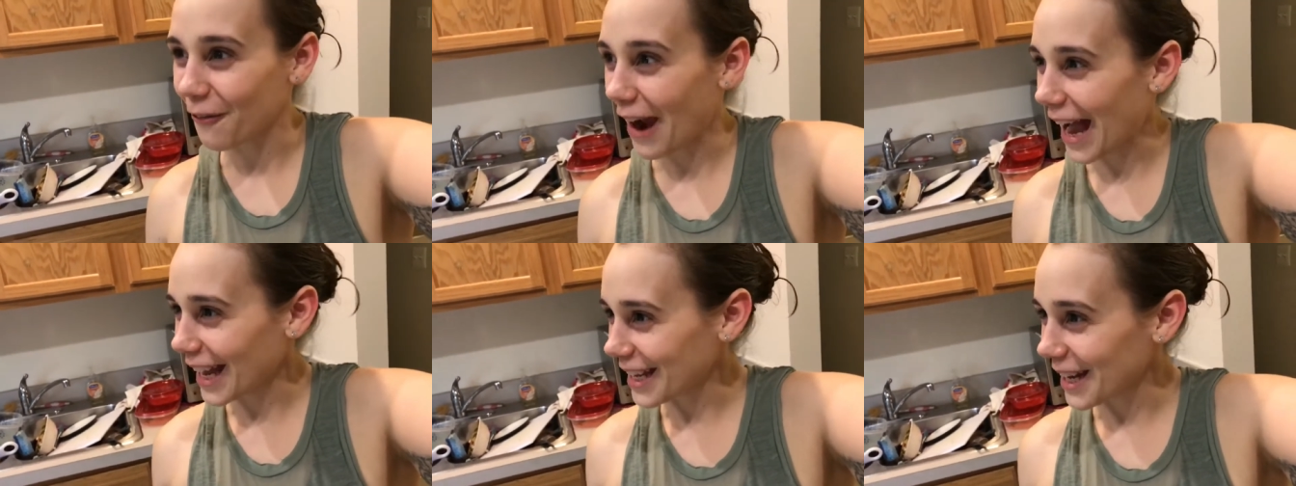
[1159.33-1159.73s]

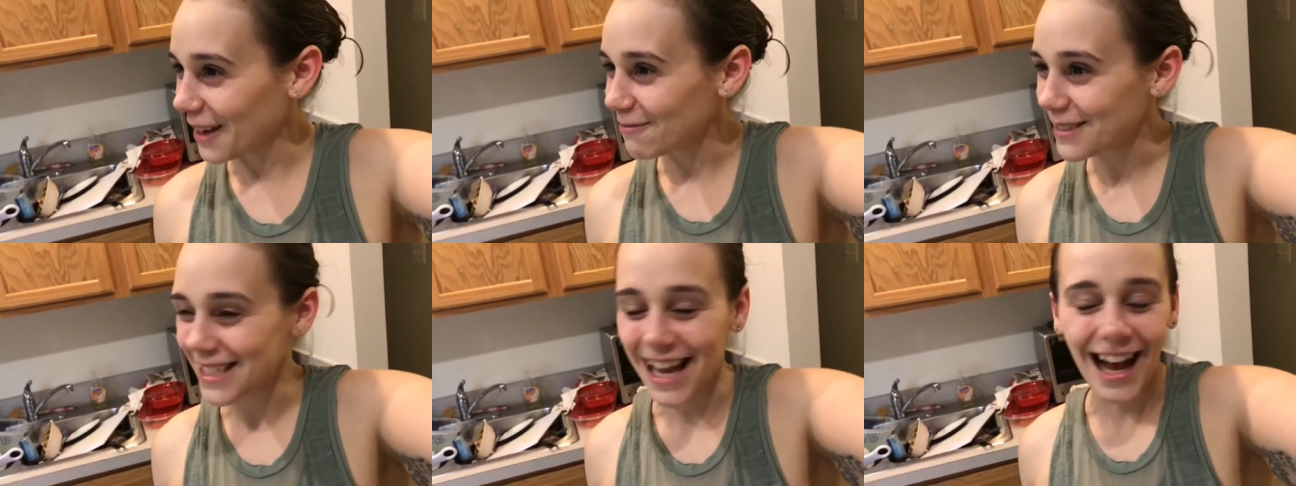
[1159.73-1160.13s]
rack
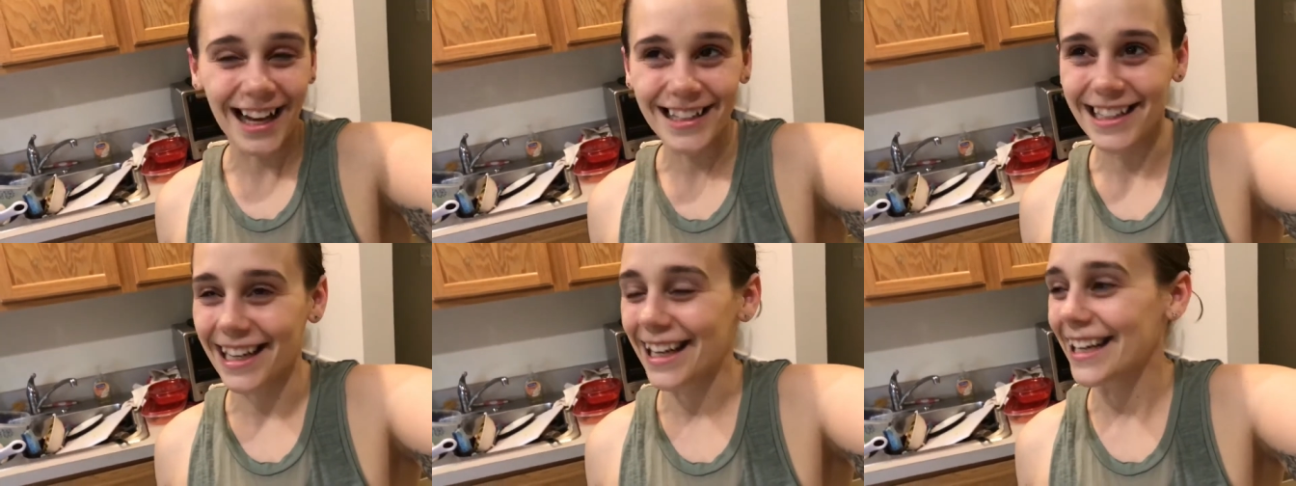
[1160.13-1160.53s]
up? See, I
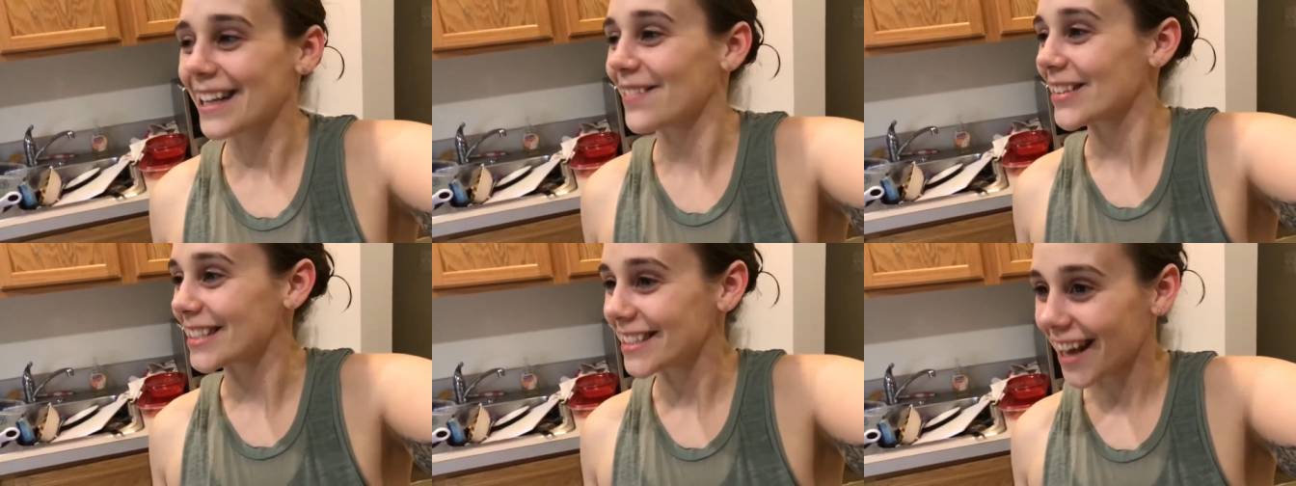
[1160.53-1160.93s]
can't
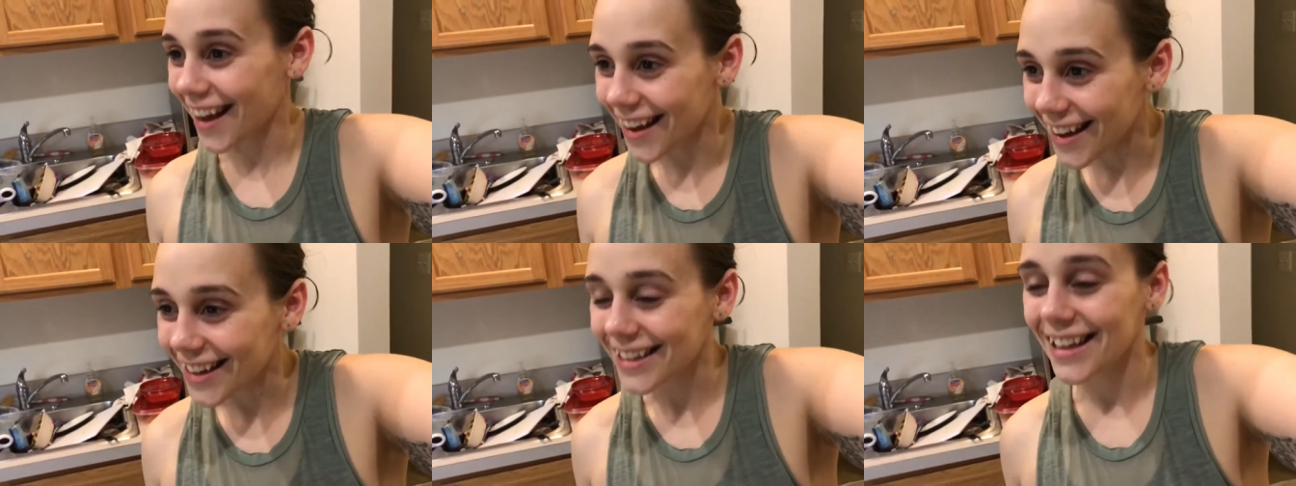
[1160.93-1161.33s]
even
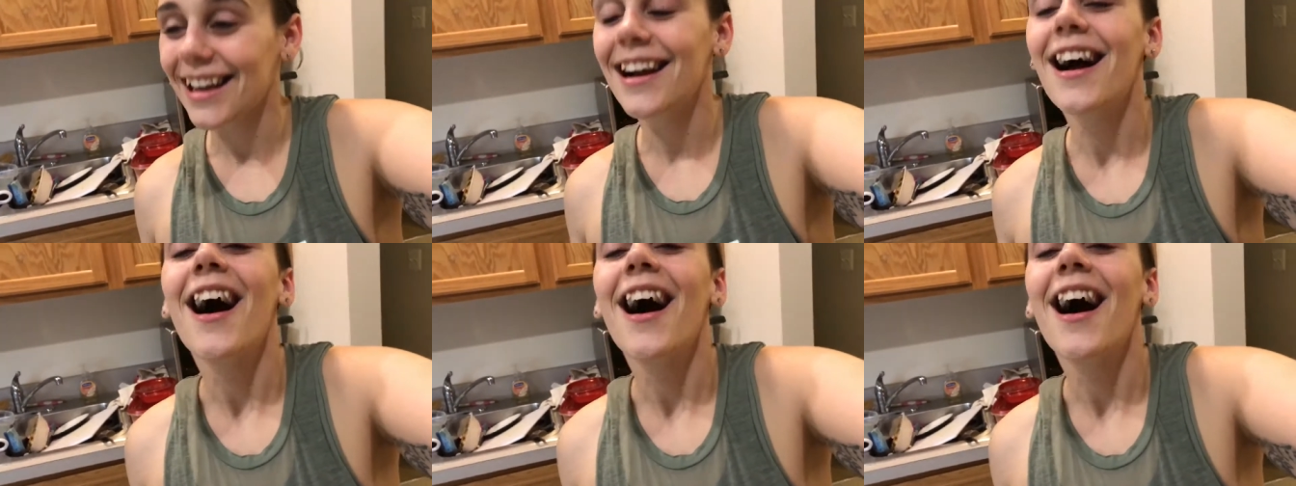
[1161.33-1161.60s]
talk.